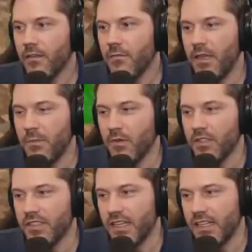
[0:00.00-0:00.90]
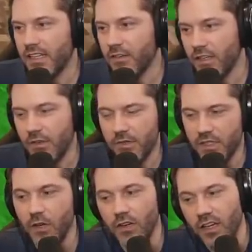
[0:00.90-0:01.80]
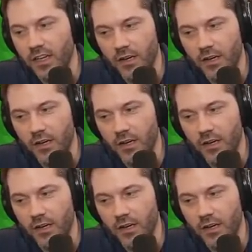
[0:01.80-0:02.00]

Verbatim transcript: people are saying that you can use go- uh,